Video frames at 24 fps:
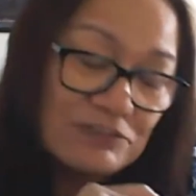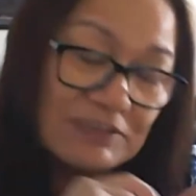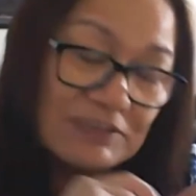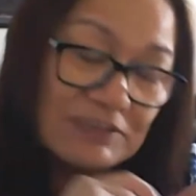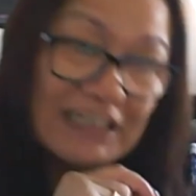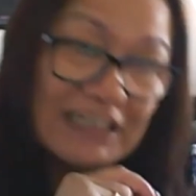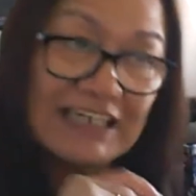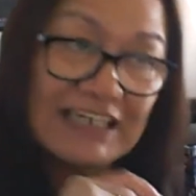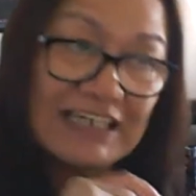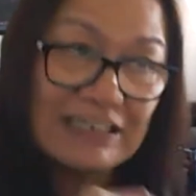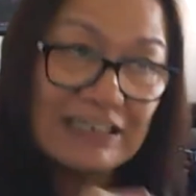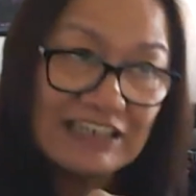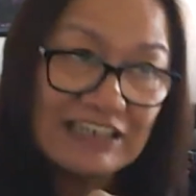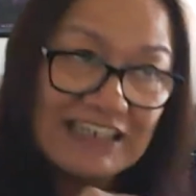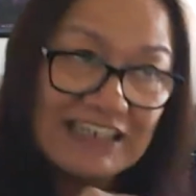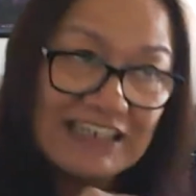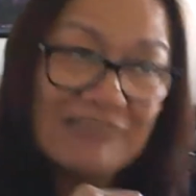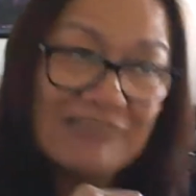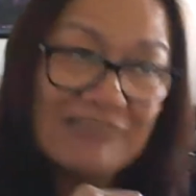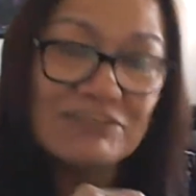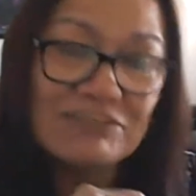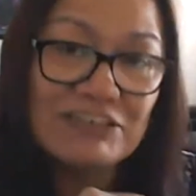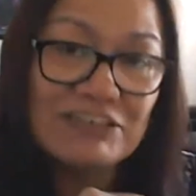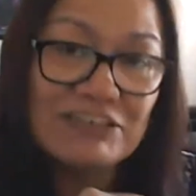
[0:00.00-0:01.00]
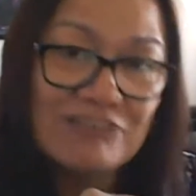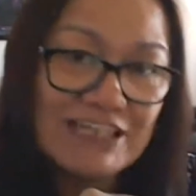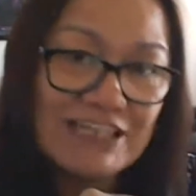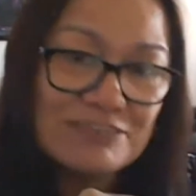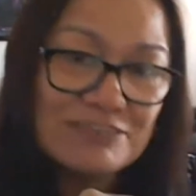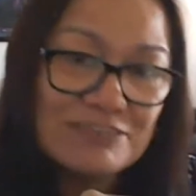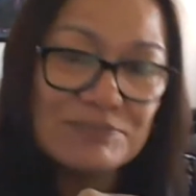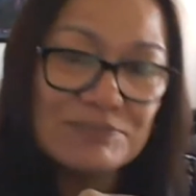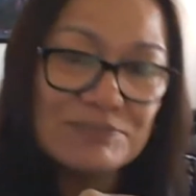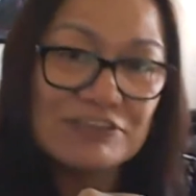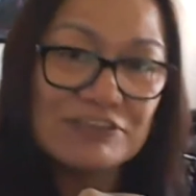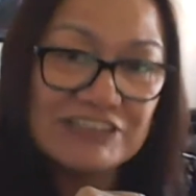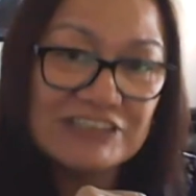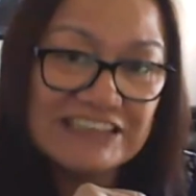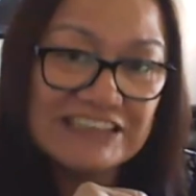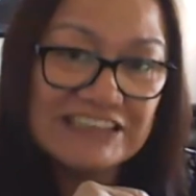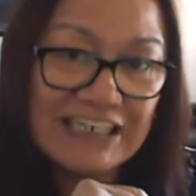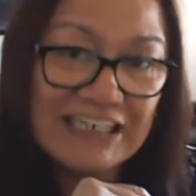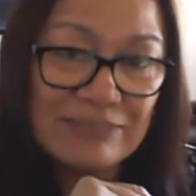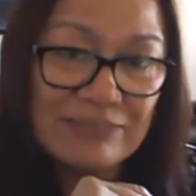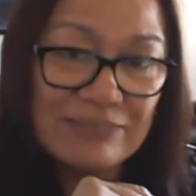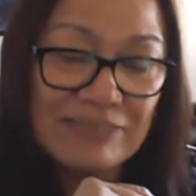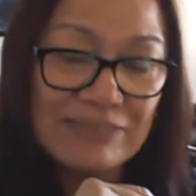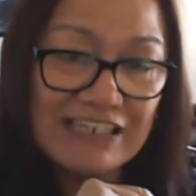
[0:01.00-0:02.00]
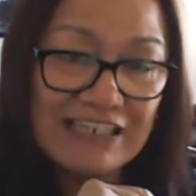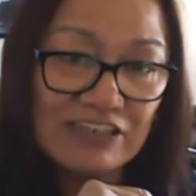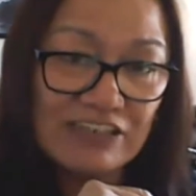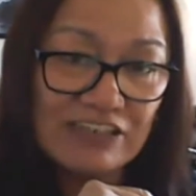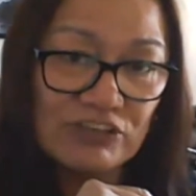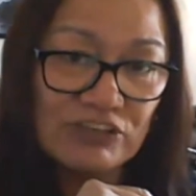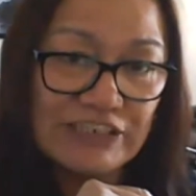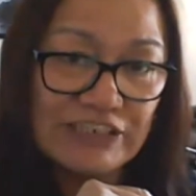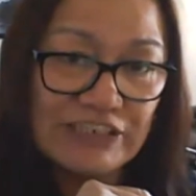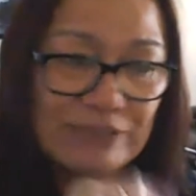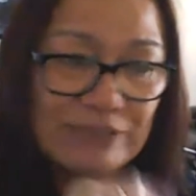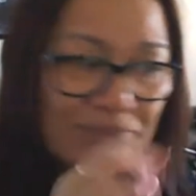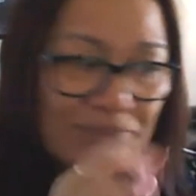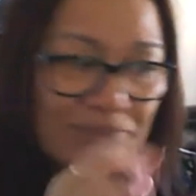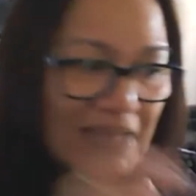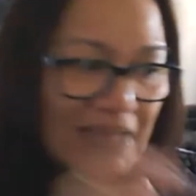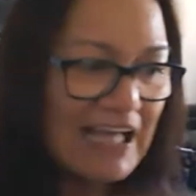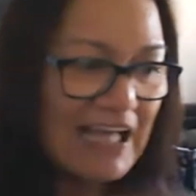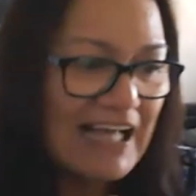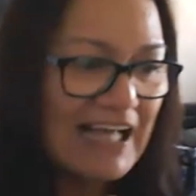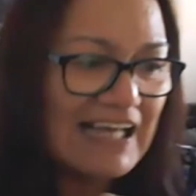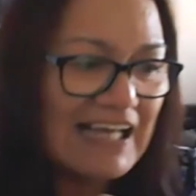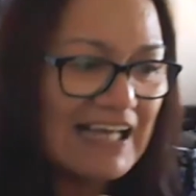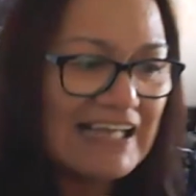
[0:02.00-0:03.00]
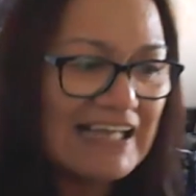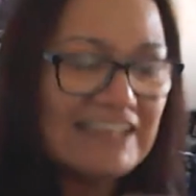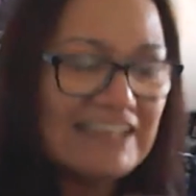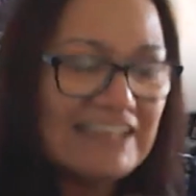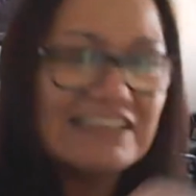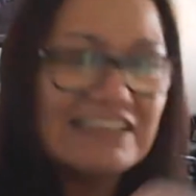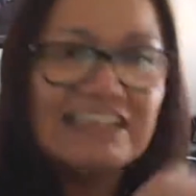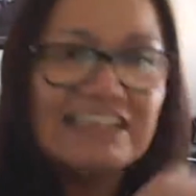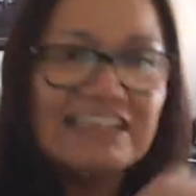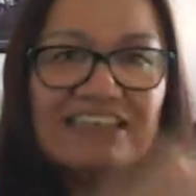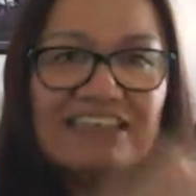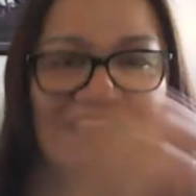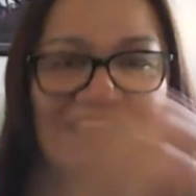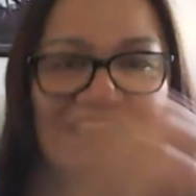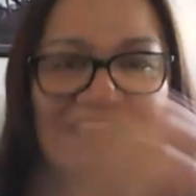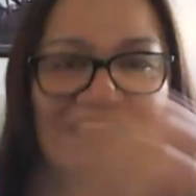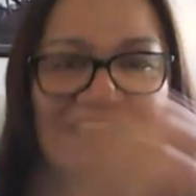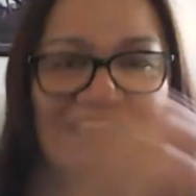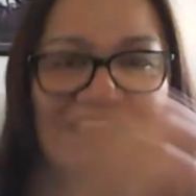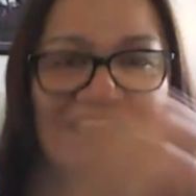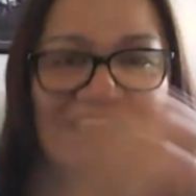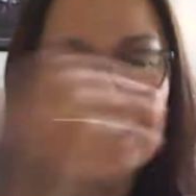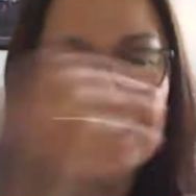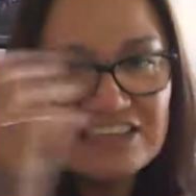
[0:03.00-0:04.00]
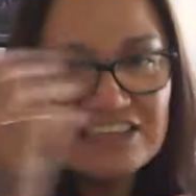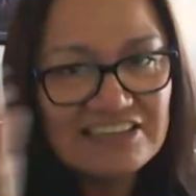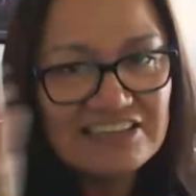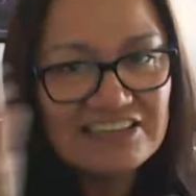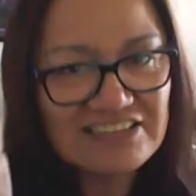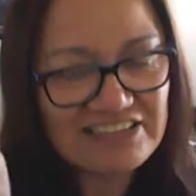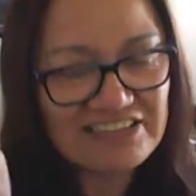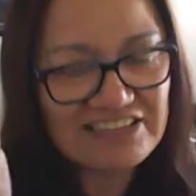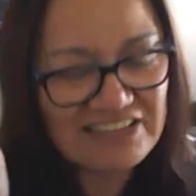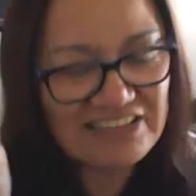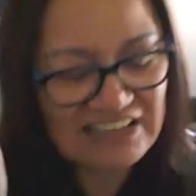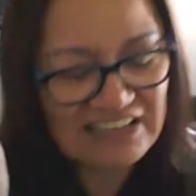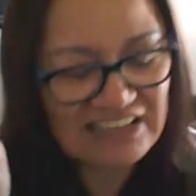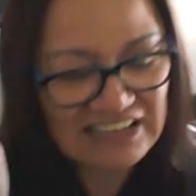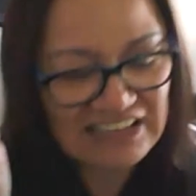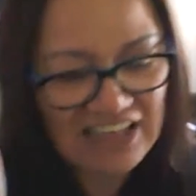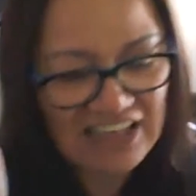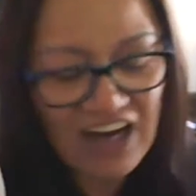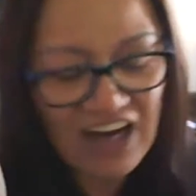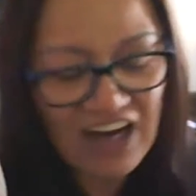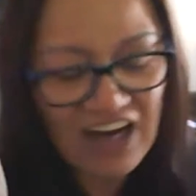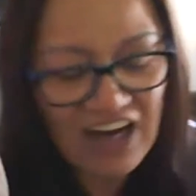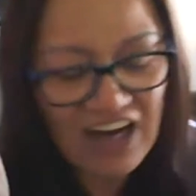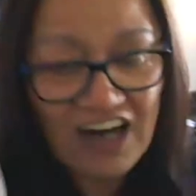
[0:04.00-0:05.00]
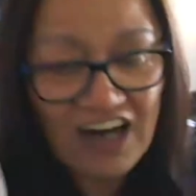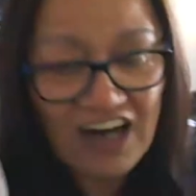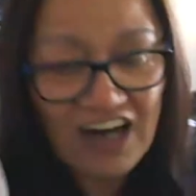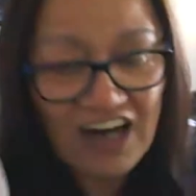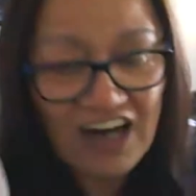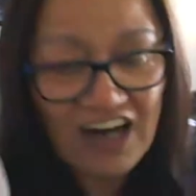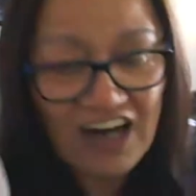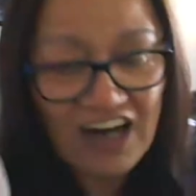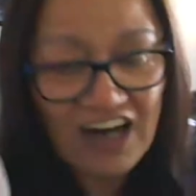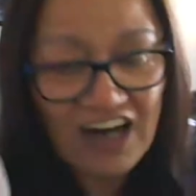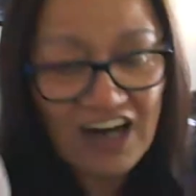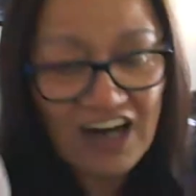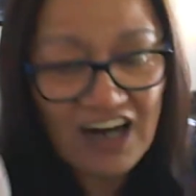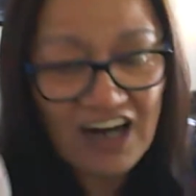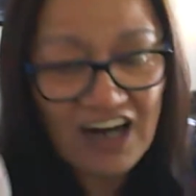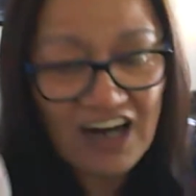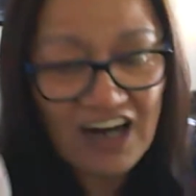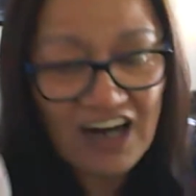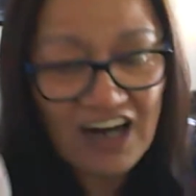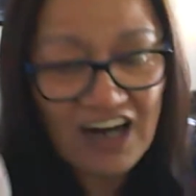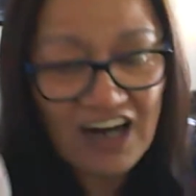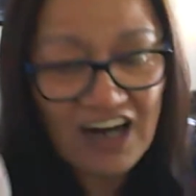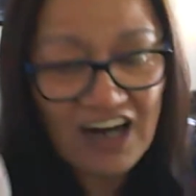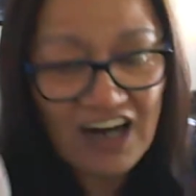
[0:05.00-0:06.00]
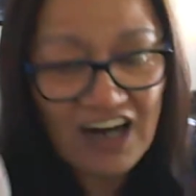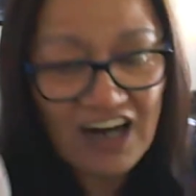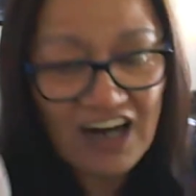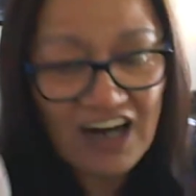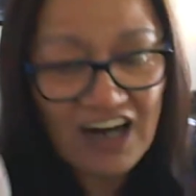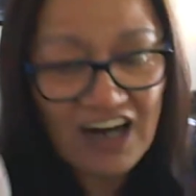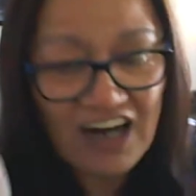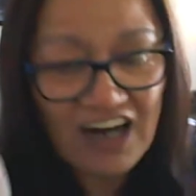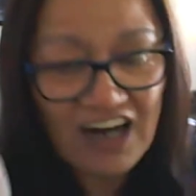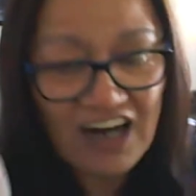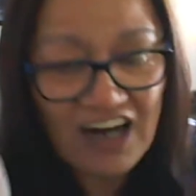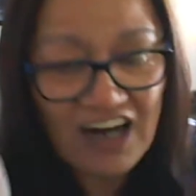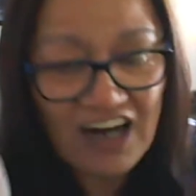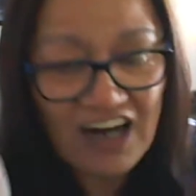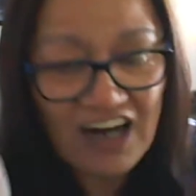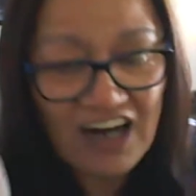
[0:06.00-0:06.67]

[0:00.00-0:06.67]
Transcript: lovely raspberry jam and cream, and then there is the island donut, okay.